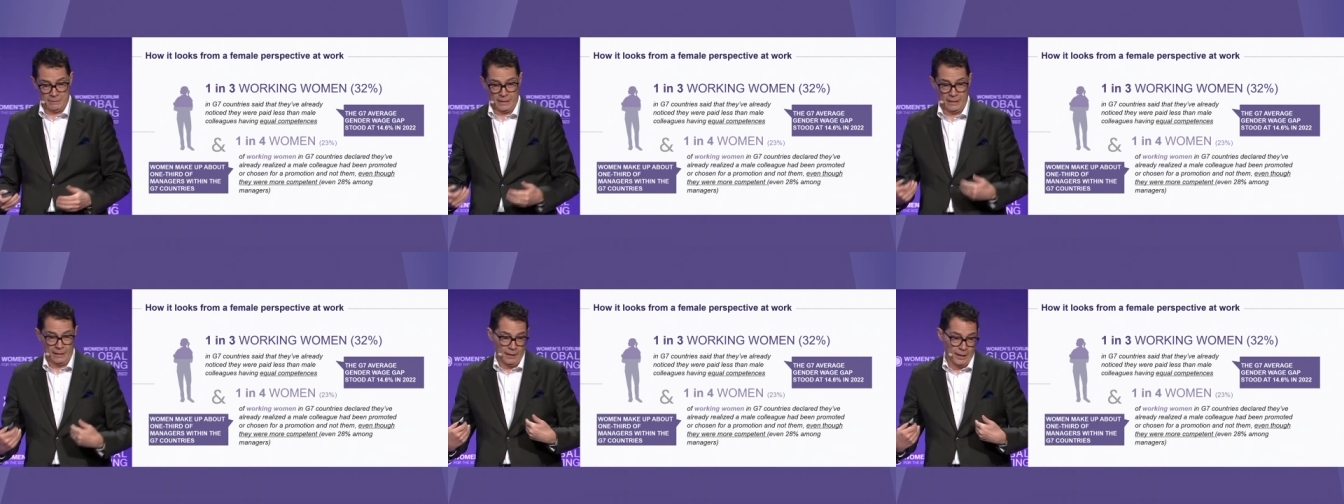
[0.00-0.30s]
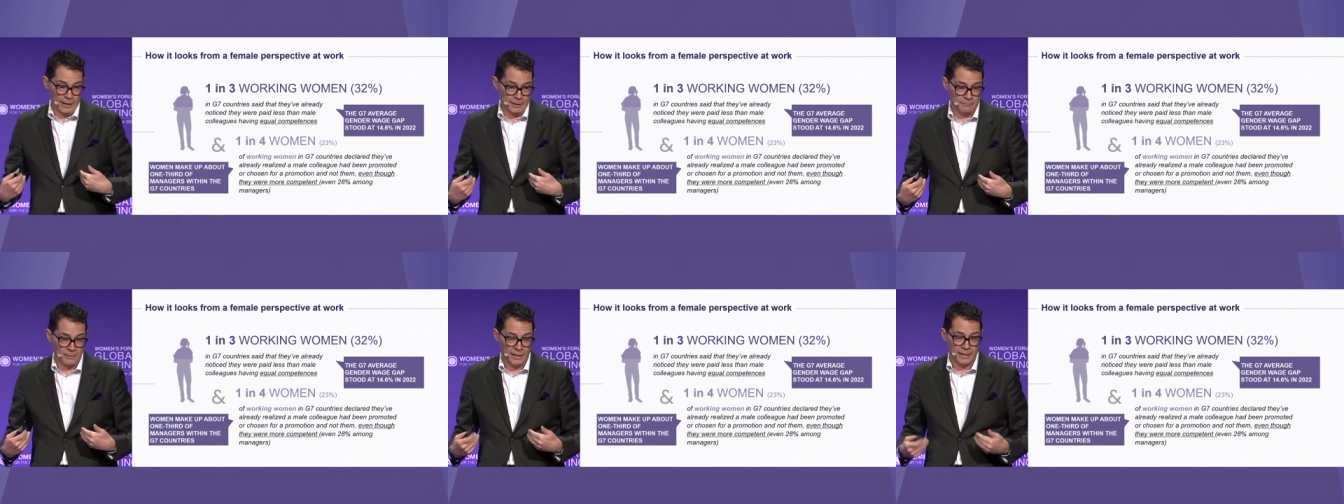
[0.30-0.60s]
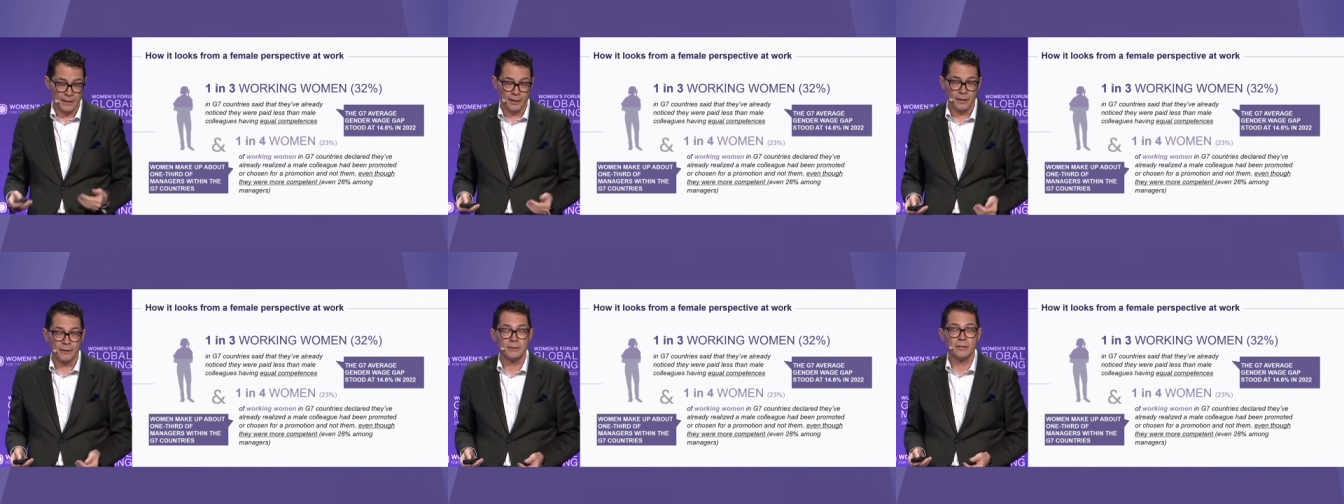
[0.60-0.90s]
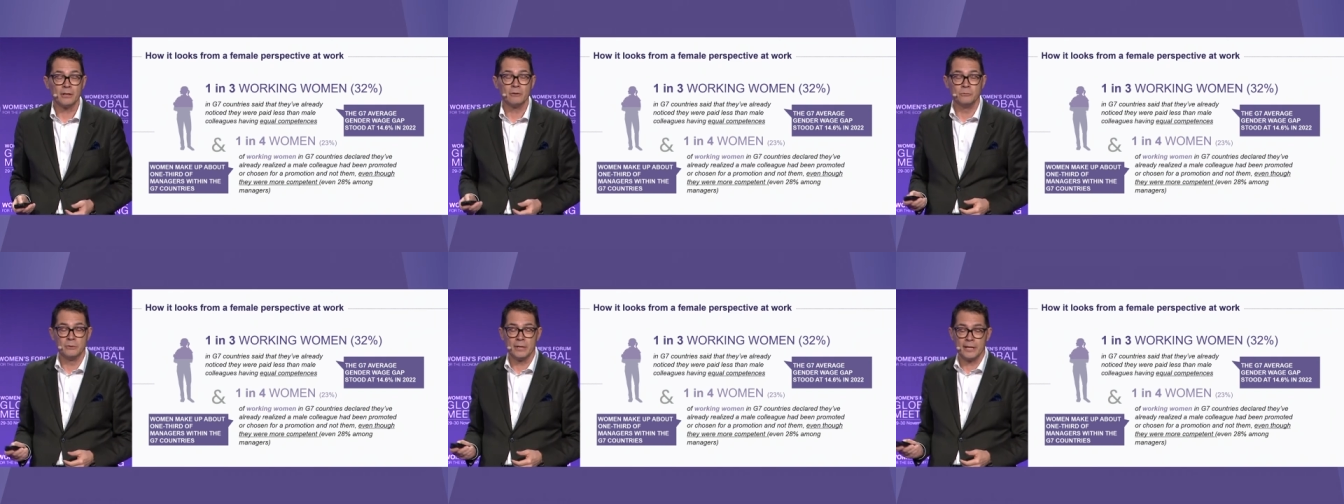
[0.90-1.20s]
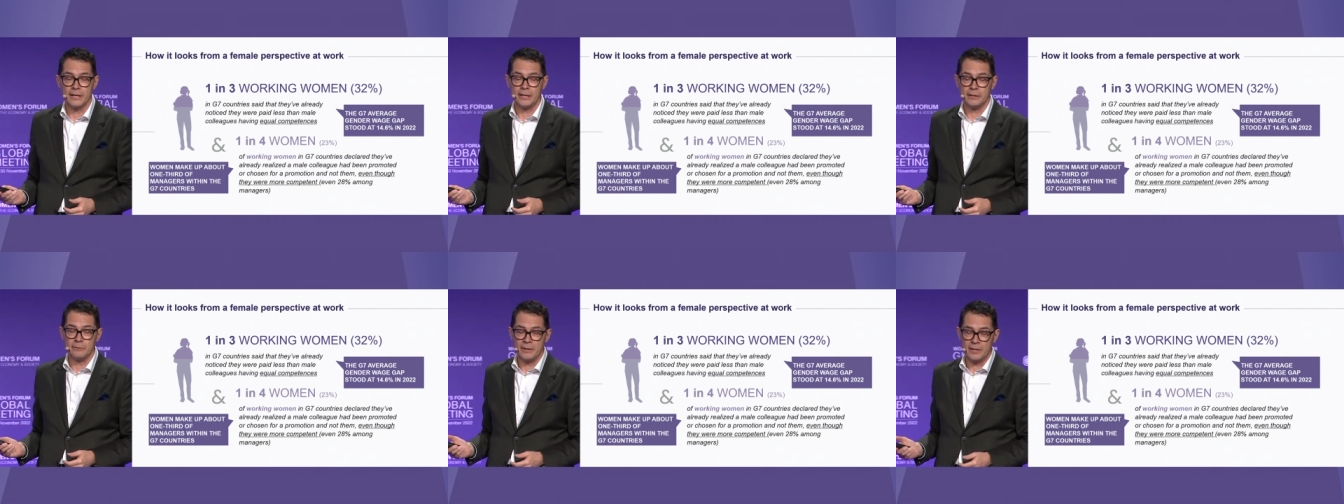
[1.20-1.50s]
like my own, are
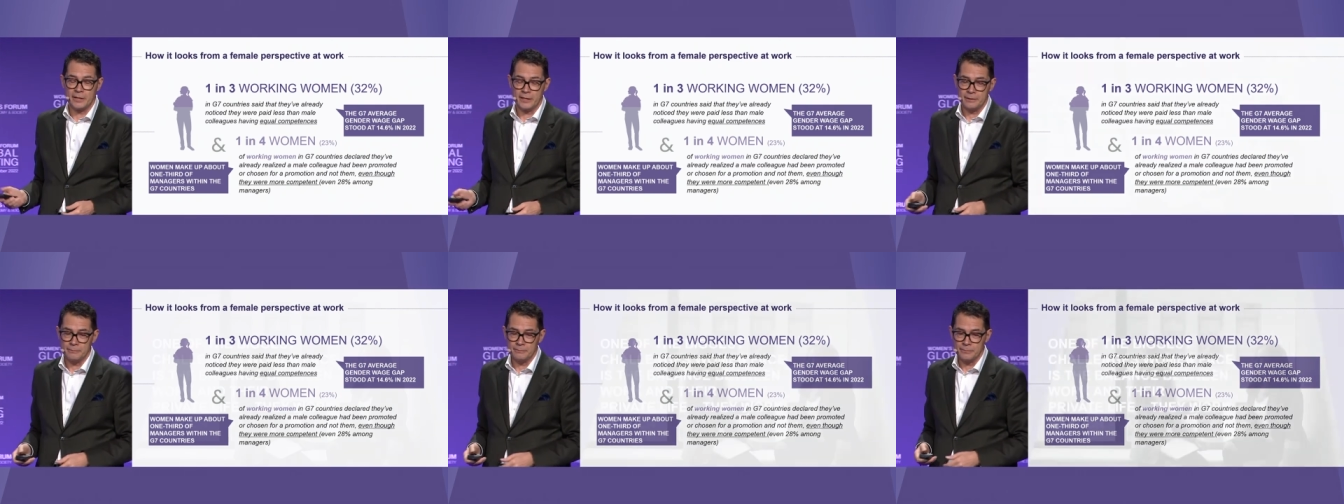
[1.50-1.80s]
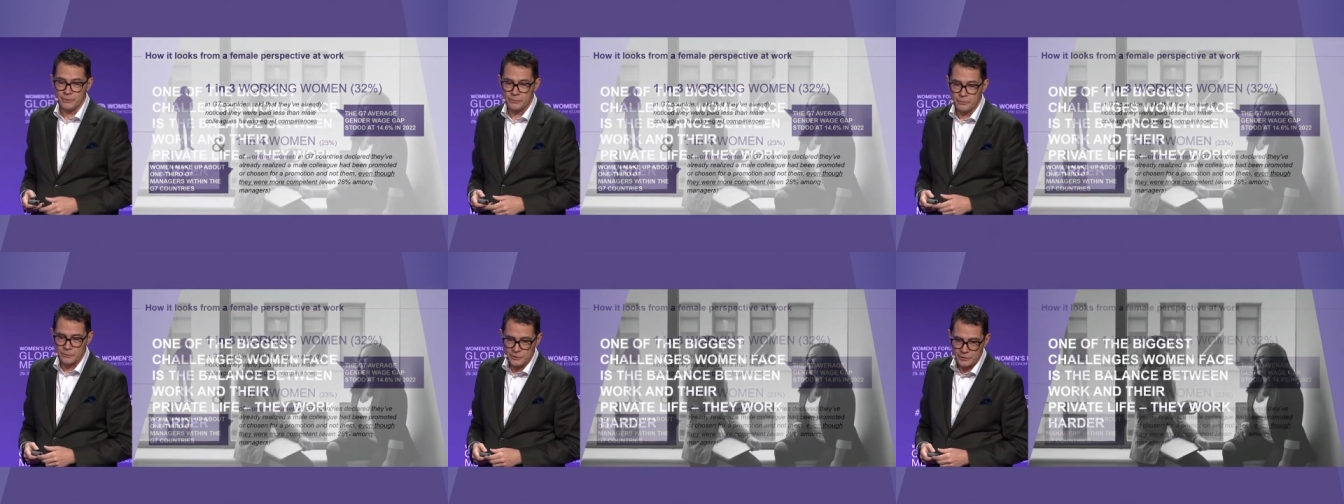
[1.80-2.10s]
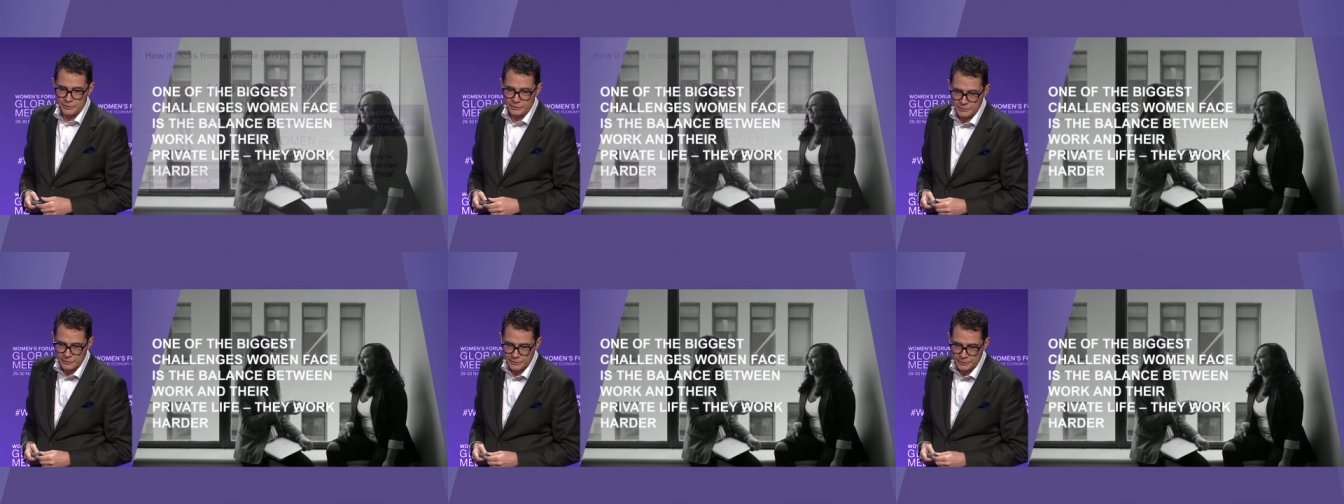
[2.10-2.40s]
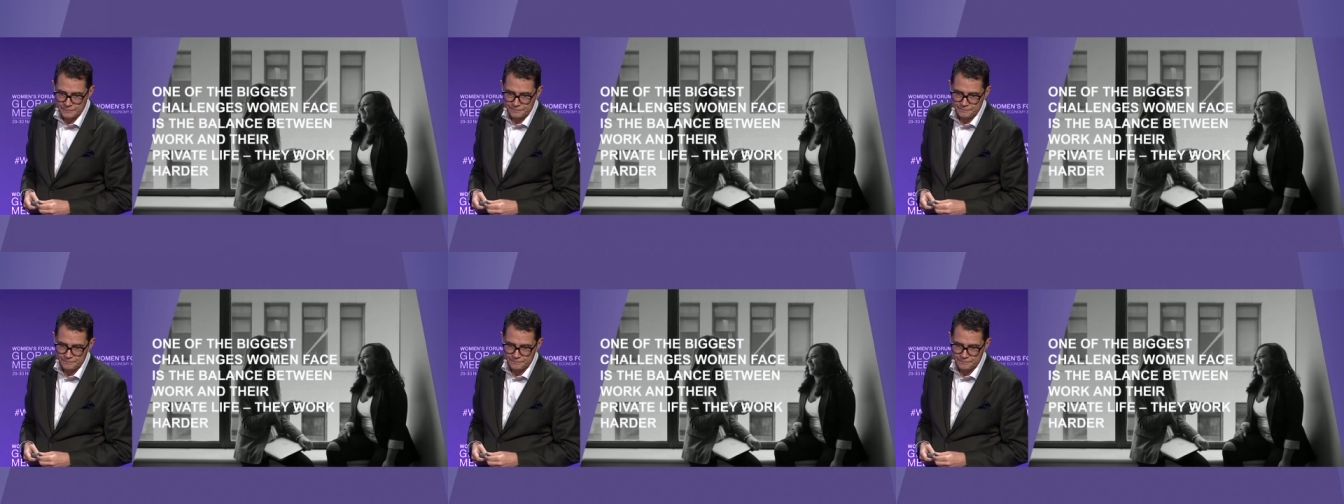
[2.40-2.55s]
really, really important.